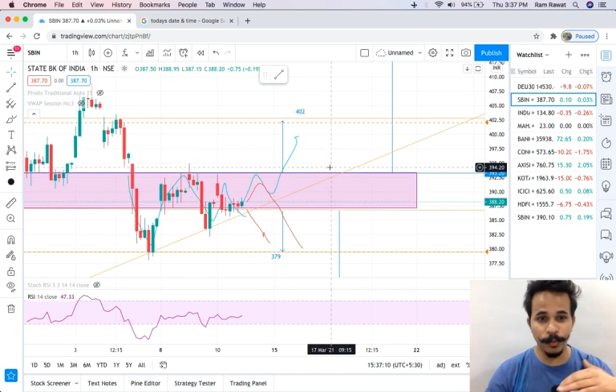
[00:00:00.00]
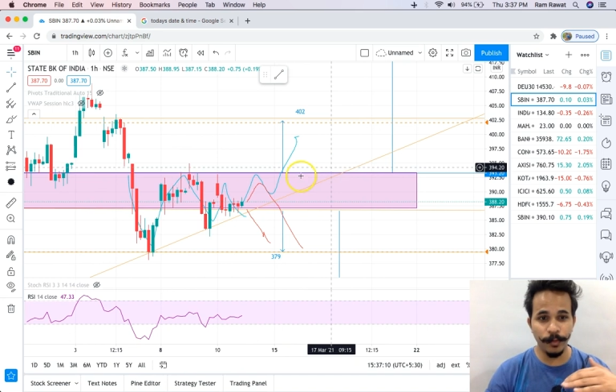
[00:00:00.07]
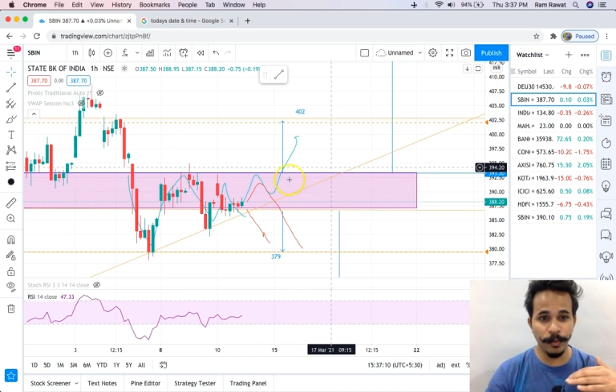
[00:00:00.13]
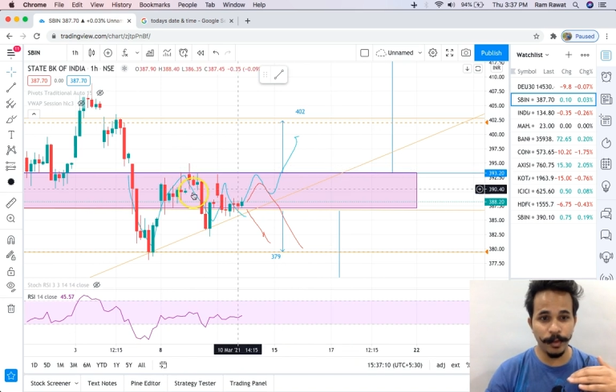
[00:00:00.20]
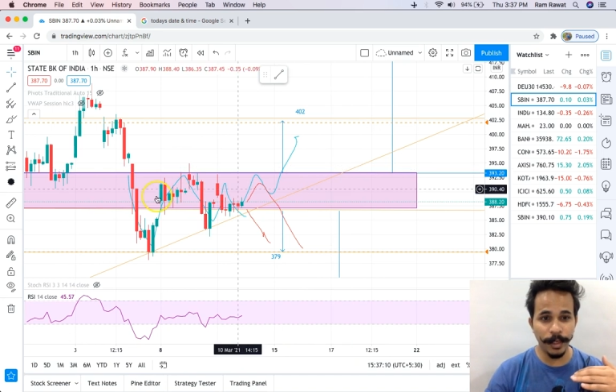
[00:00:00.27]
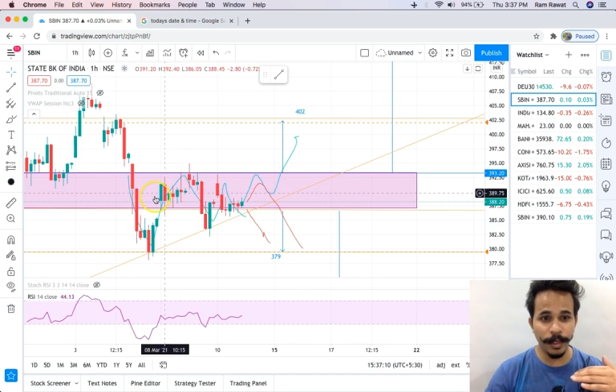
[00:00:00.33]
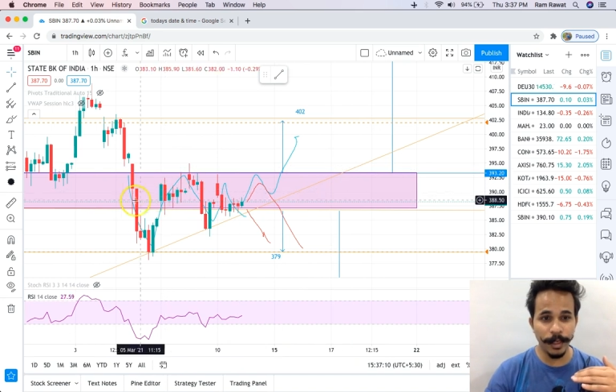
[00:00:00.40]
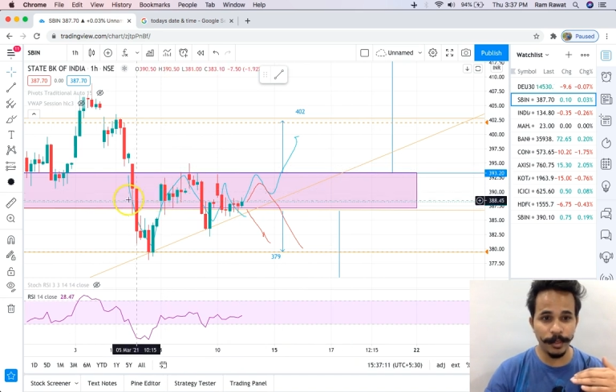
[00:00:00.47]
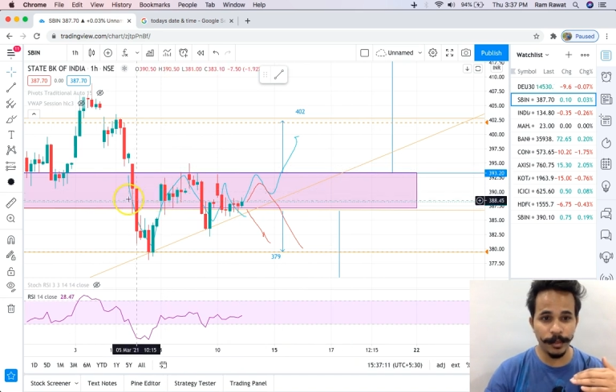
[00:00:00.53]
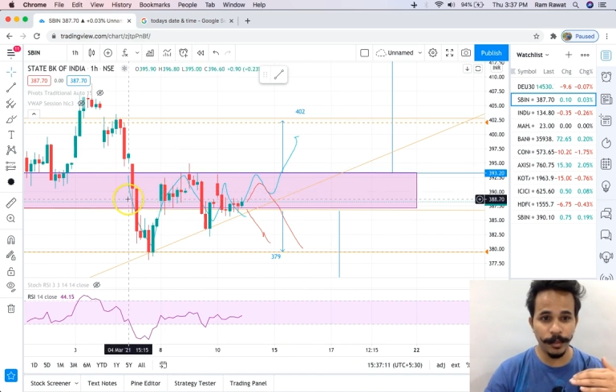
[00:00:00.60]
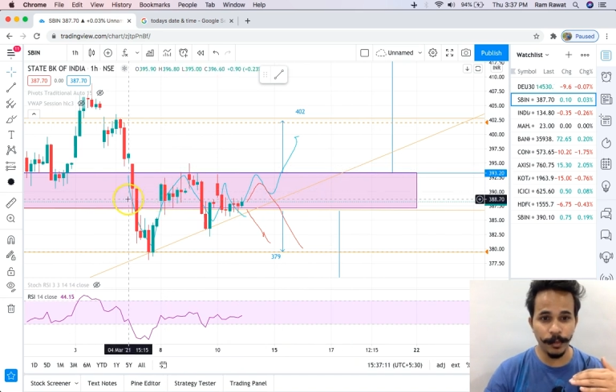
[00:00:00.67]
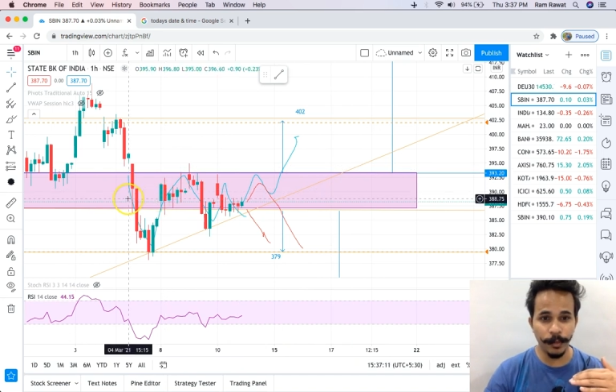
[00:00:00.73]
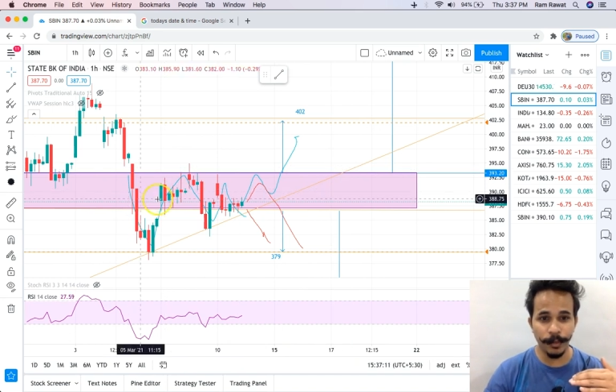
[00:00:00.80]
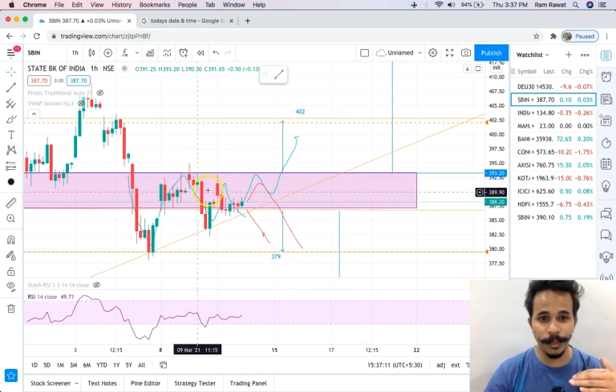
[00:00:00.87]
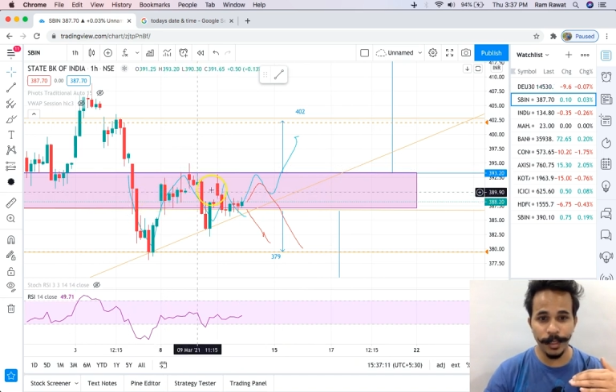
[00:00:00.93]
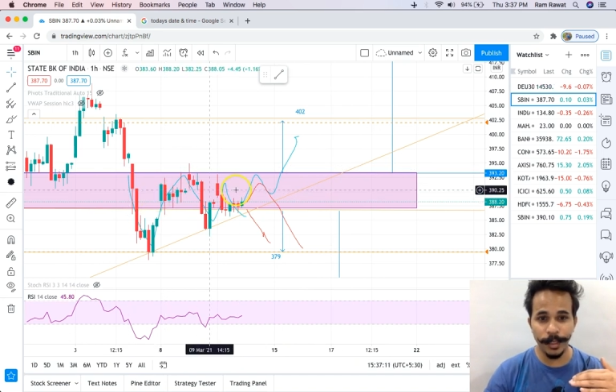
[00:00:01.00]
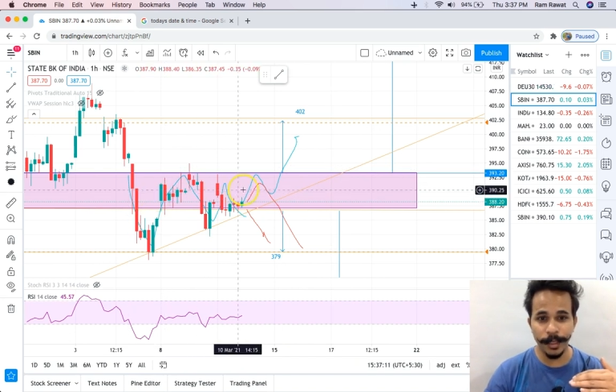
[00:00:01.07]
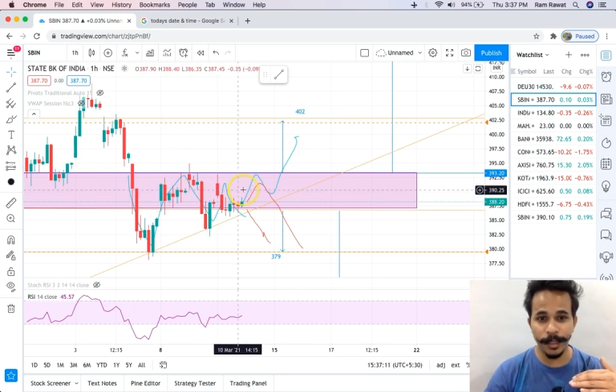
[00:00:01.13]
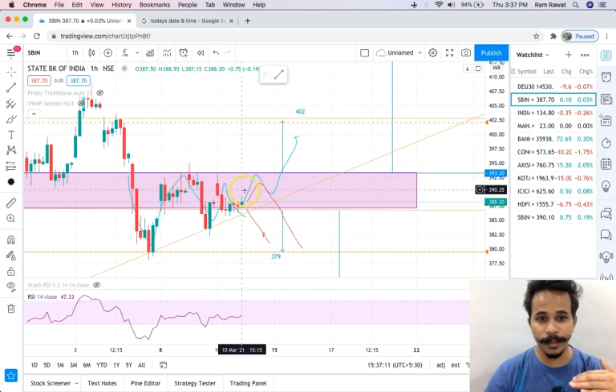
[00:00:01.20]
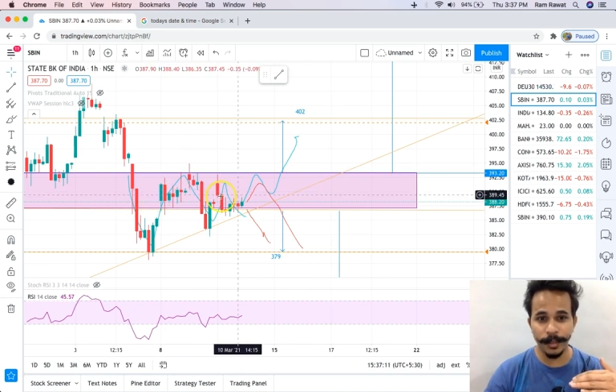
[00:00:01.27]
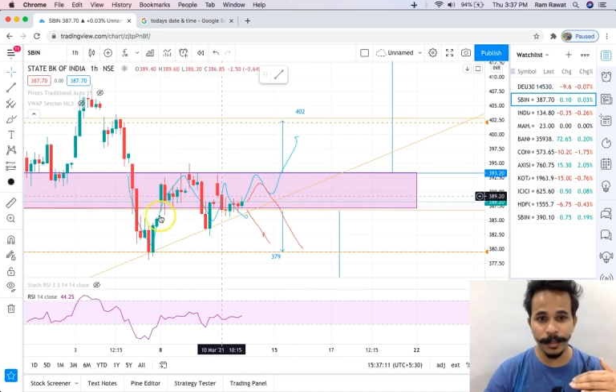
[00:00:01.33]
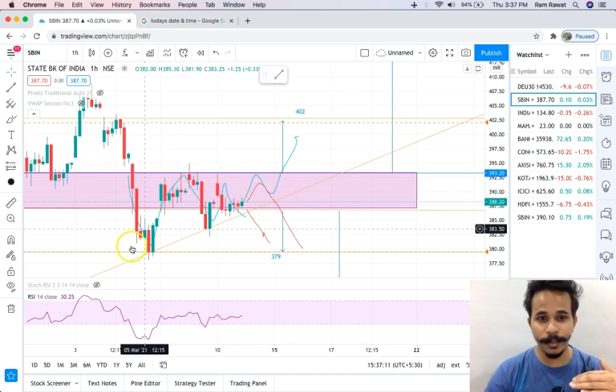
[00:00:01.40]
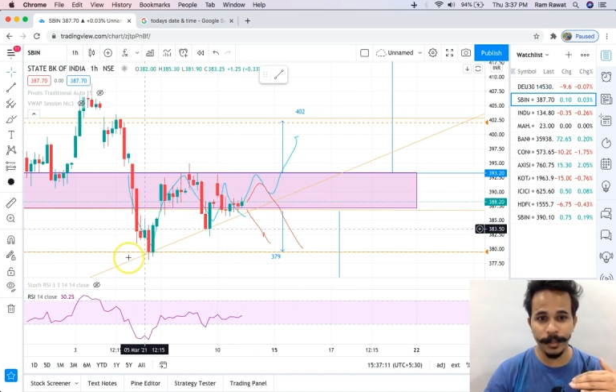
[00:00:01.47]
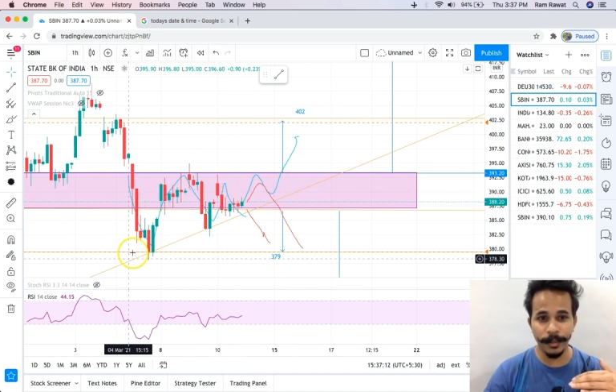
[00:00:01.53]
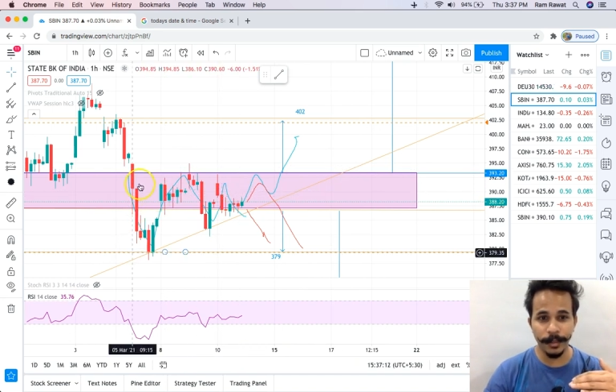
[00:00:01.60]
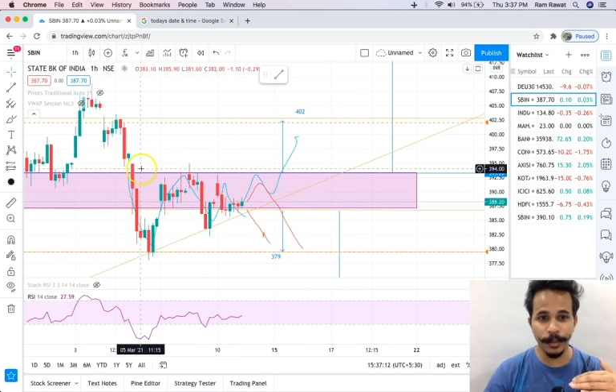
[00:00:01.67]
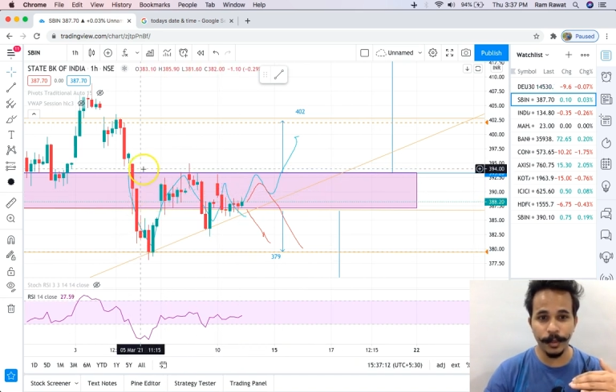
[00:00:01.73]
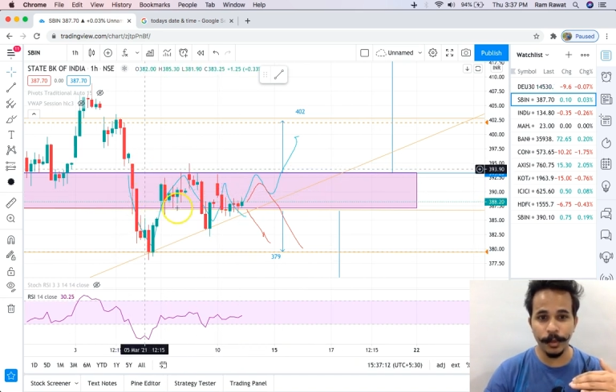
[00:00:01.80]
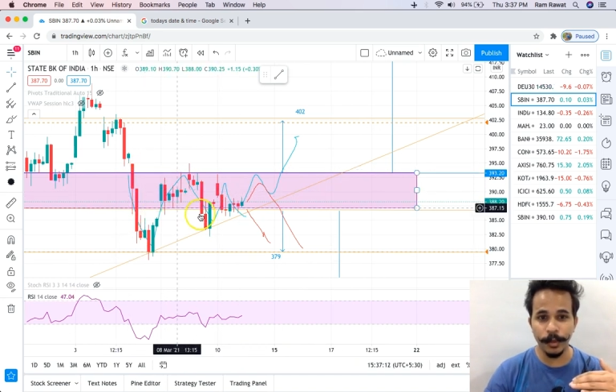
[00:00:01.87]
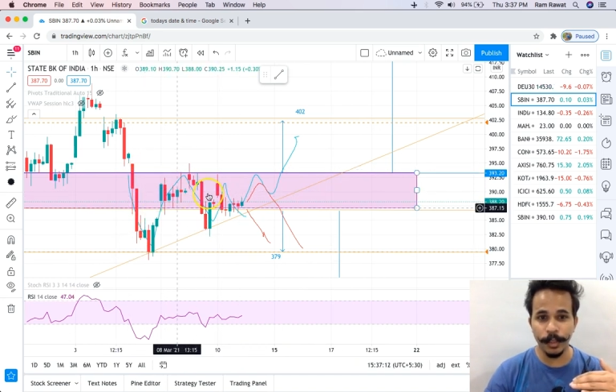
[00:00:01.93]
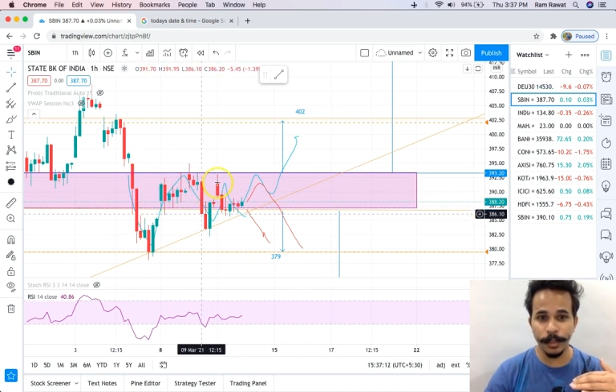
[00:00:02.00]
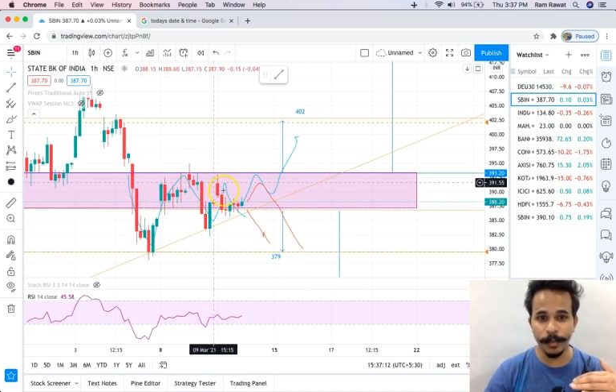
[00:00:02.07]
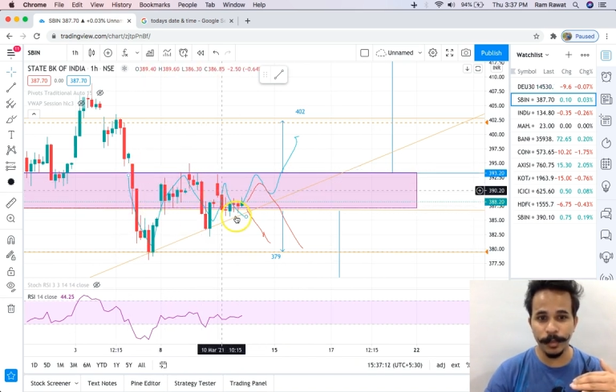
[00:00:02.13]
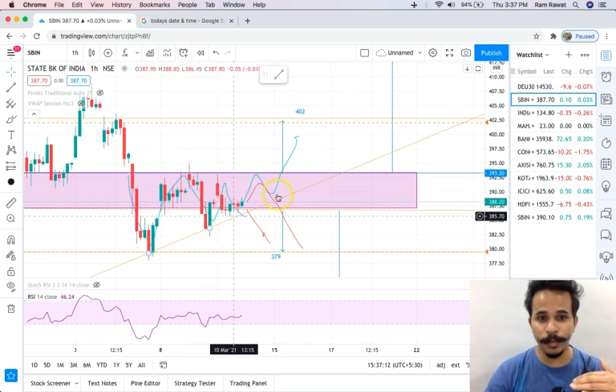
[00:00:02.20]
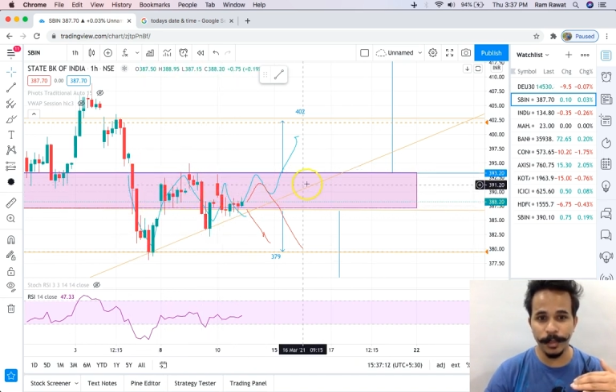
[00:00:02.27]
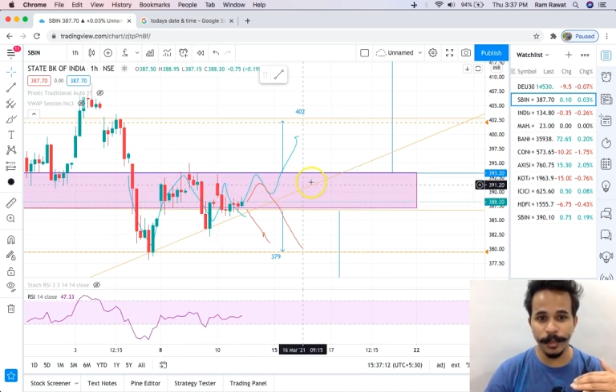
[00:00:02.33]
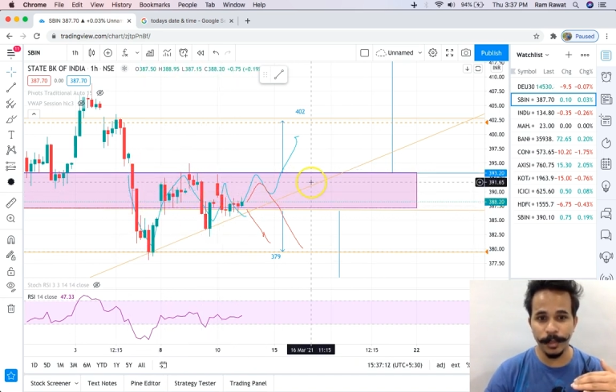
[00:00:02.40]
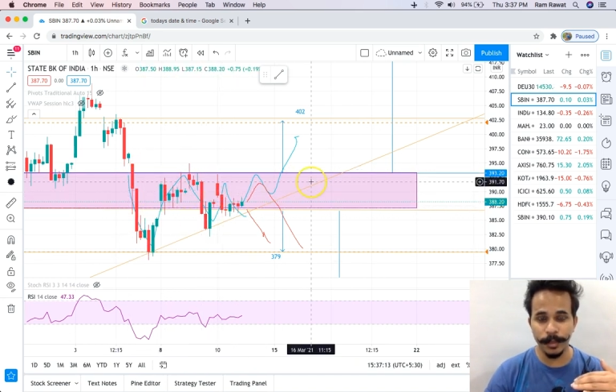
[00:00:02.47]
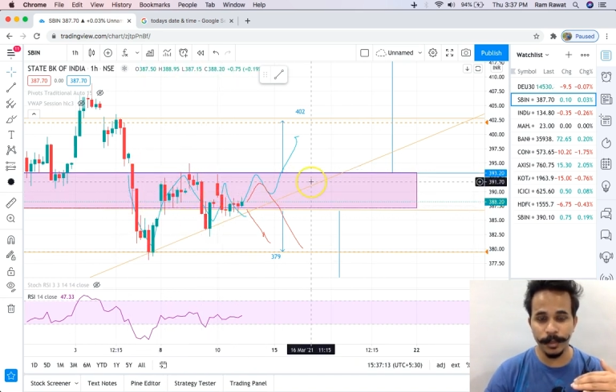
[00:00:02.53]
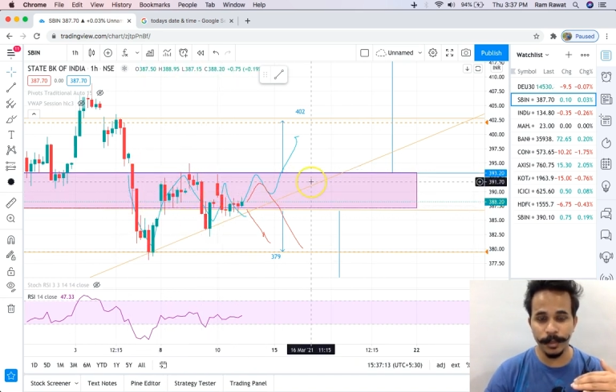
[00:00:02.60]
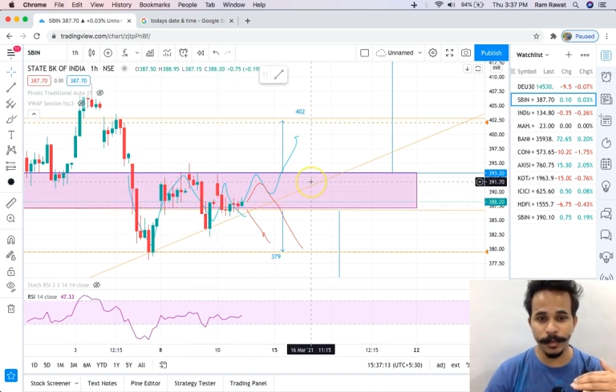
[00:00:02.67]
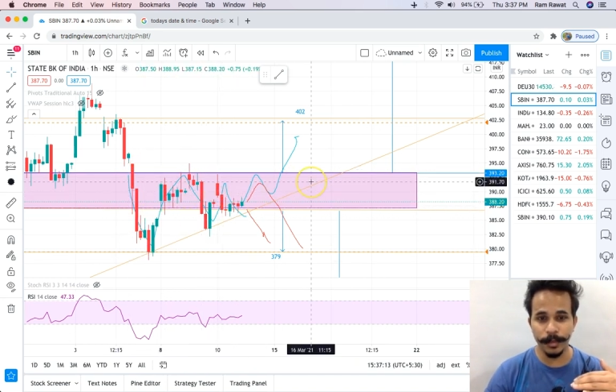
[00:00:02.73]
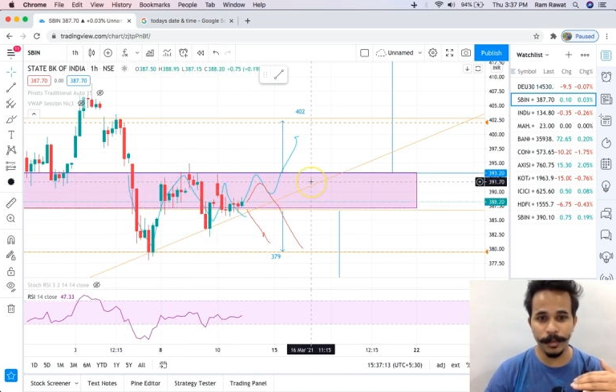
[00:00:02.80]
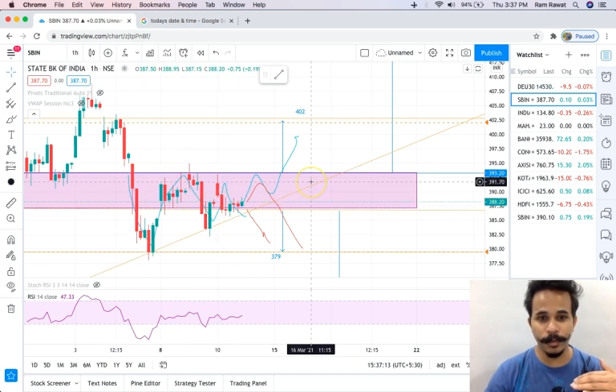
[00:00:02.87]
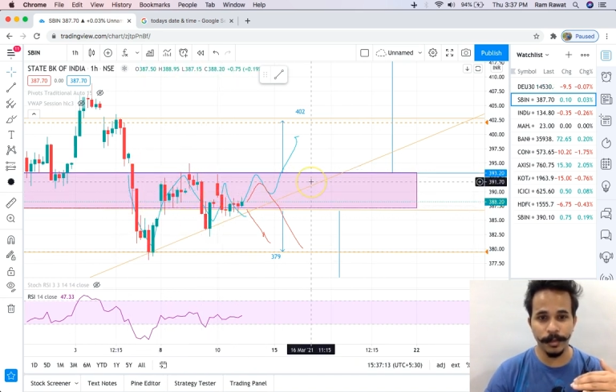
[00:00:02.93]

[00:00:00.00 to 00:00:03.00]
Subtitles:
For last 2-3 days the stock is between this